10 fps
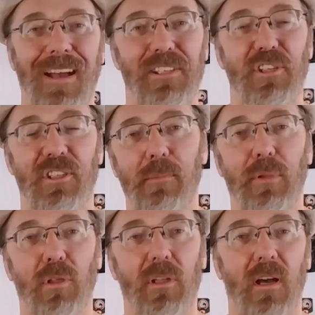has a
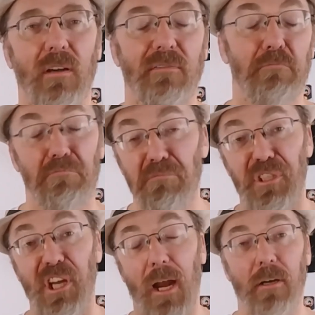symbol of
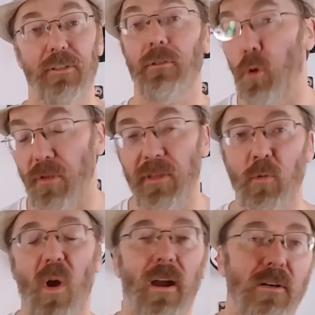snares or
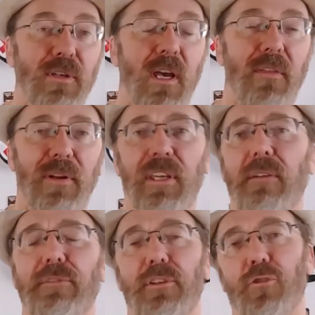thin wires that
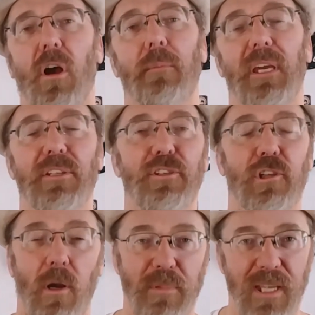gives the drum its
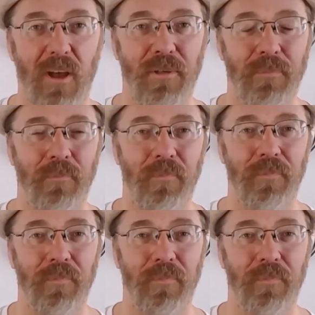sharp sound.